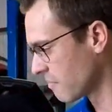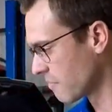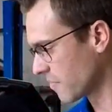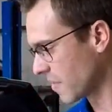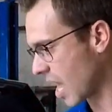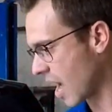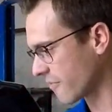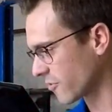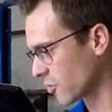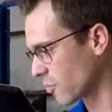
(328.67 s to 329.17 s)

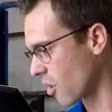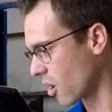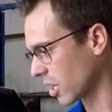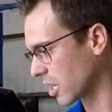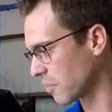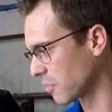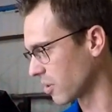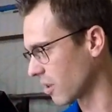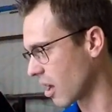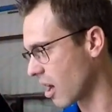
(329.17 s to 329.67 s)
aftermarket
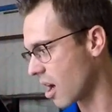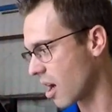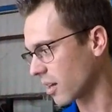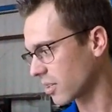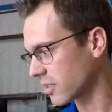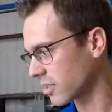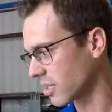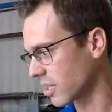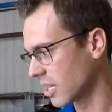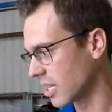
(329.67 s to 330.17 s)

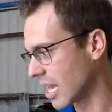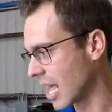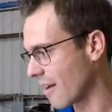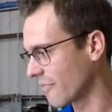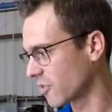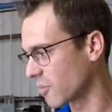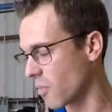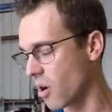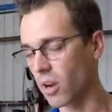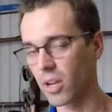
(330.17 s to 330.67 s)
blocks and
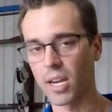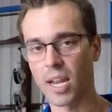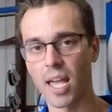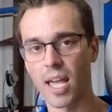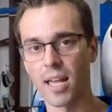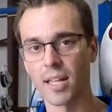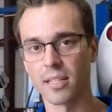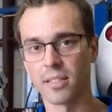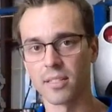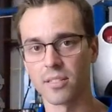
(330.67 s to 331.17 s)
aftermarket
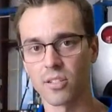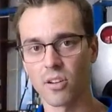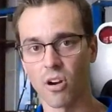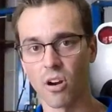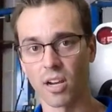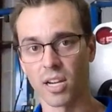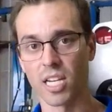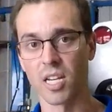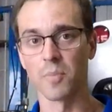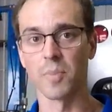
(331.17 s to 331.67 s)
heads are
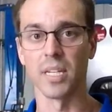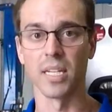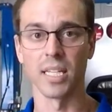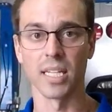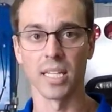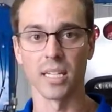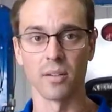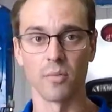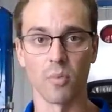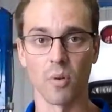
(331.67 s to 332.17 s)
going to be
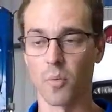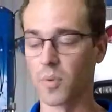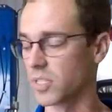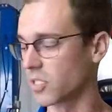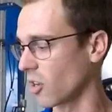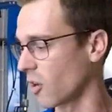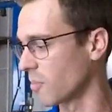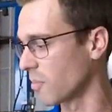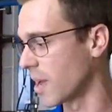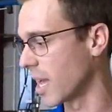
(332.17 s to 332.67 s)
needed when we
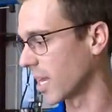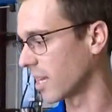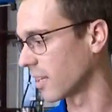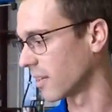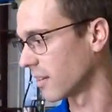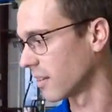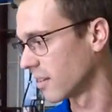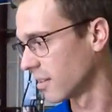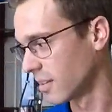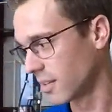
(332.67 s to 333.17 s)
start making
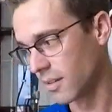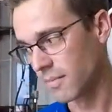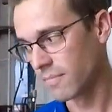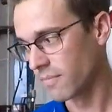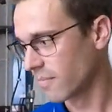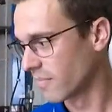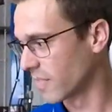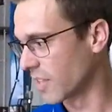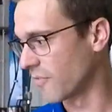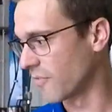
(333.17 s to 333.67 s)
the